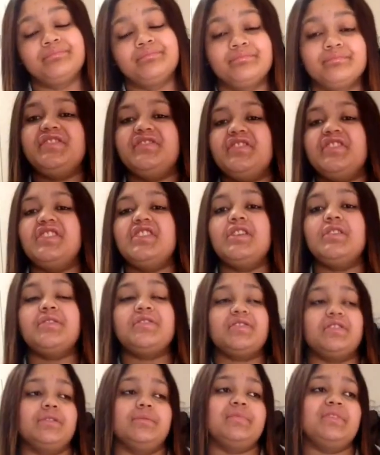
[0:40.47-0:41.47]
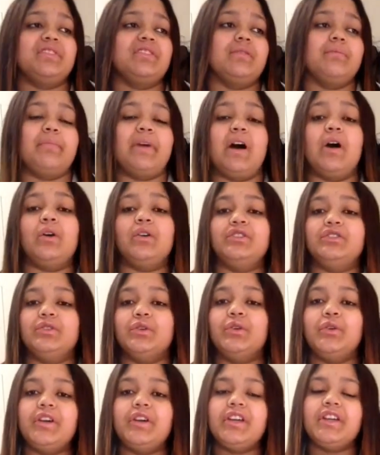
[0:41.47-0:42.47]
This video is gonna be about
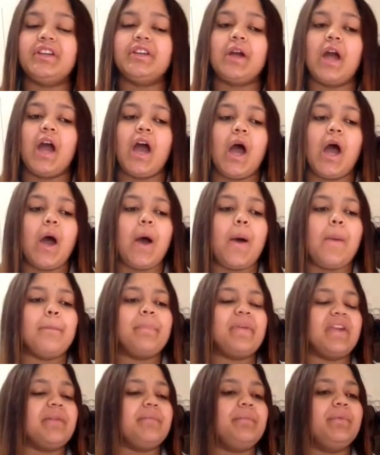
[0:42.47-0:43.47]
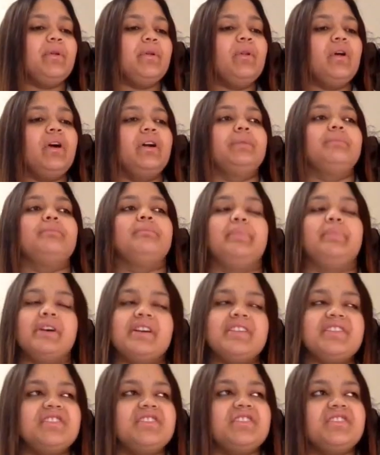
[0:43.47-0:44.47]
annoying people on
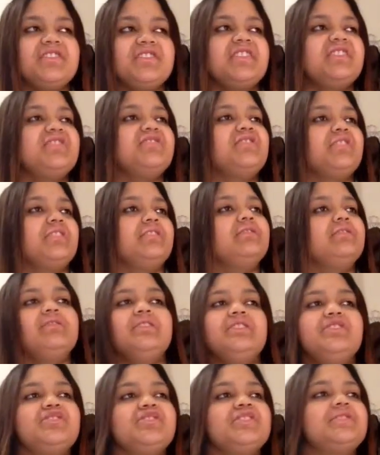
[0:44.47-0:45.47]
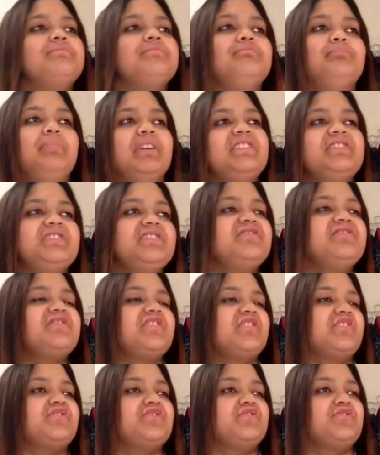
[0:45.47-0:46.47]
buses and generally just buses
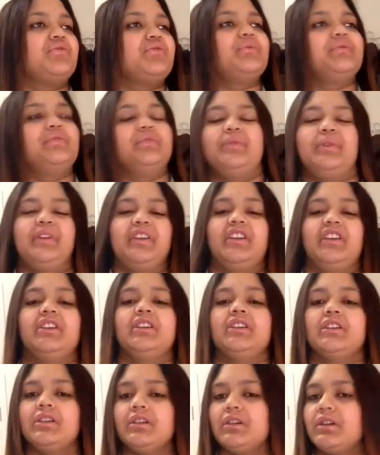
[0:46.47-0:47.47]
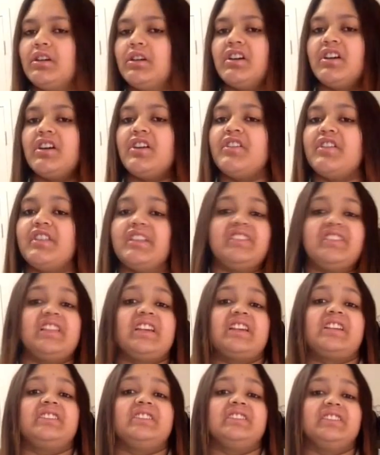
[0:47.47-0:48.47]
that are so annoying. They're
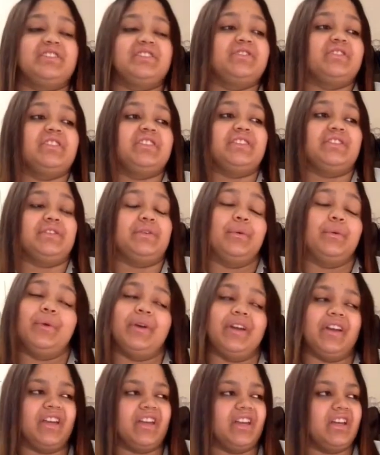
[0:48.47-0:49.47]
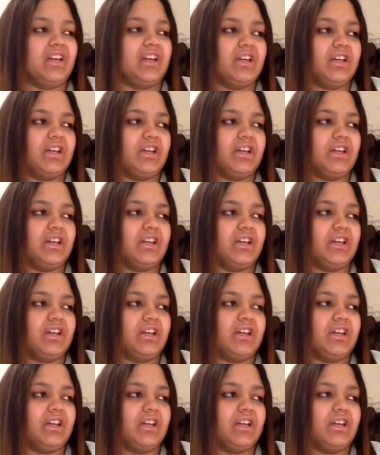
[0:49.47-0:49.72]
like literally annoying.